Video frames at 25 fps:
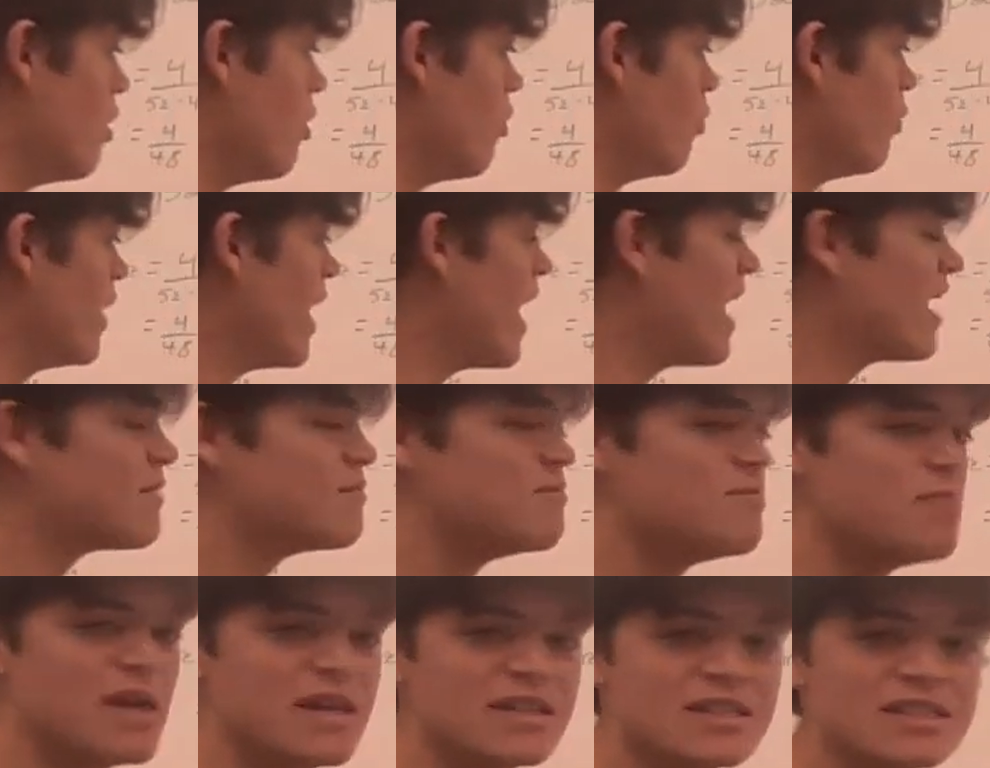we had a
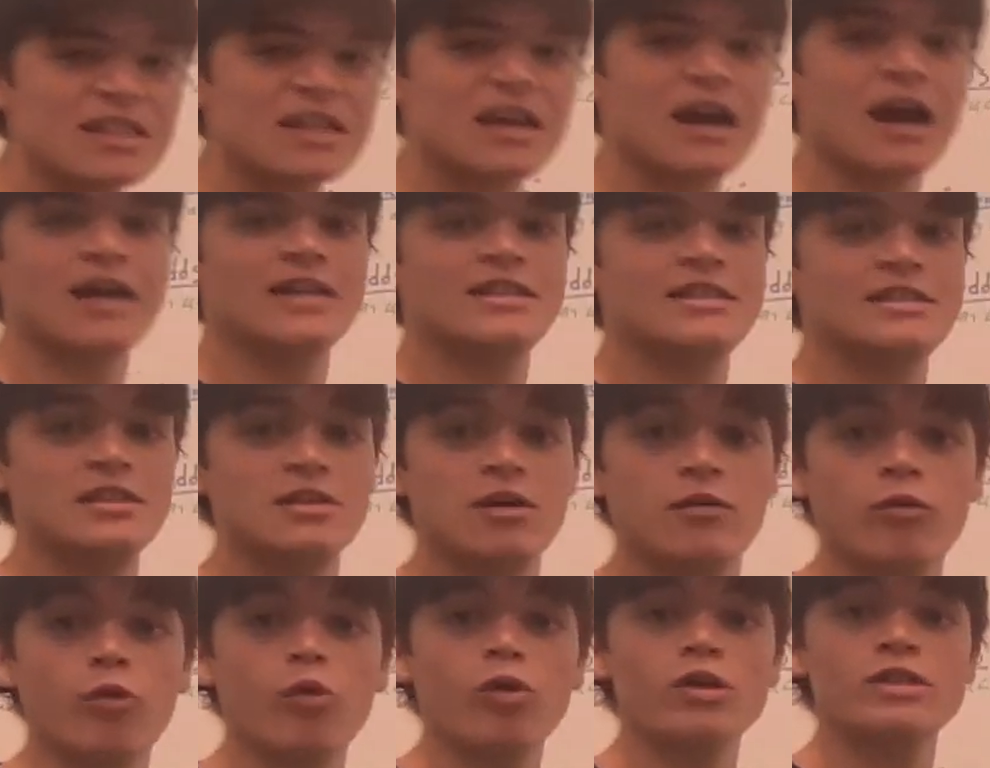basic idea
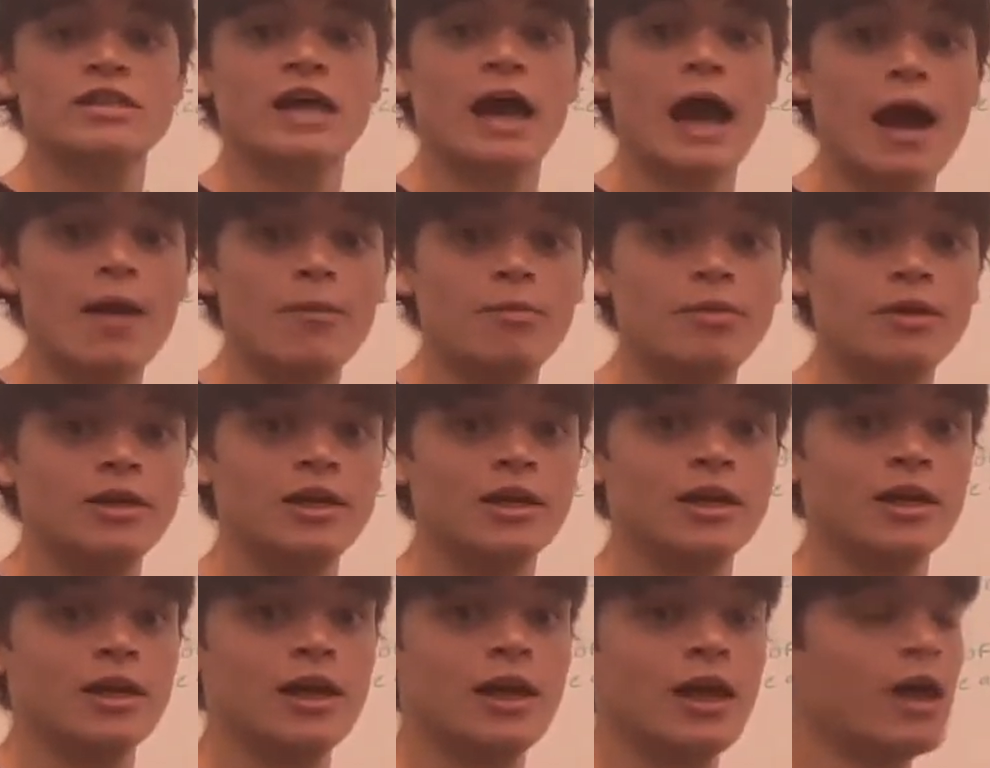of what's
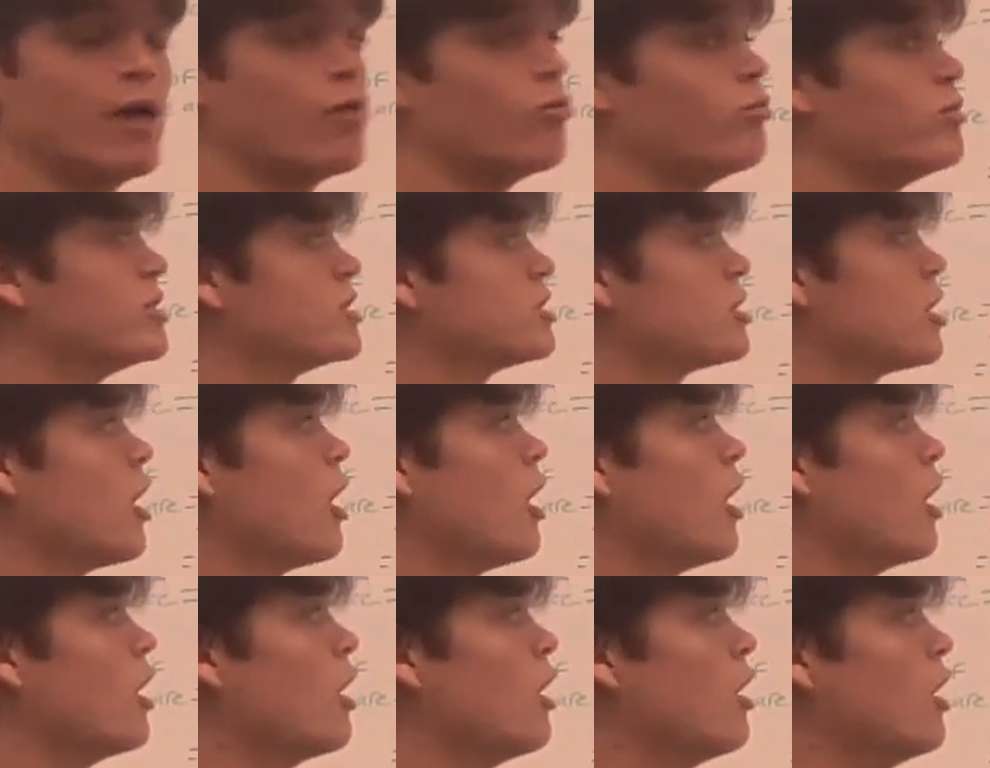happening, and we
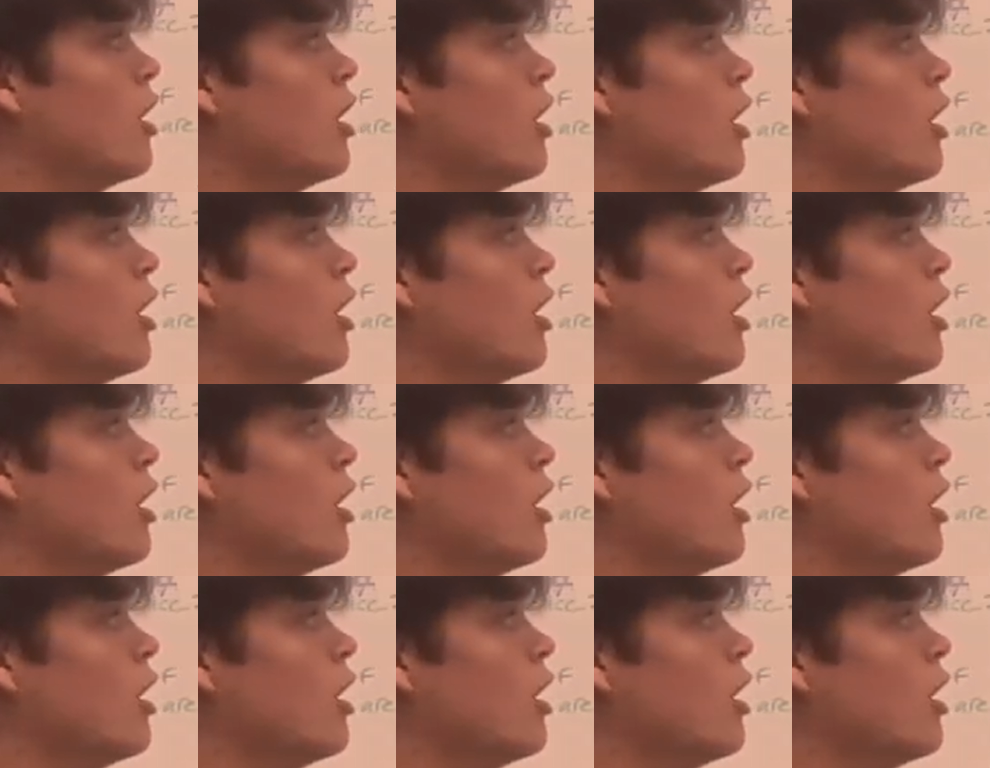saw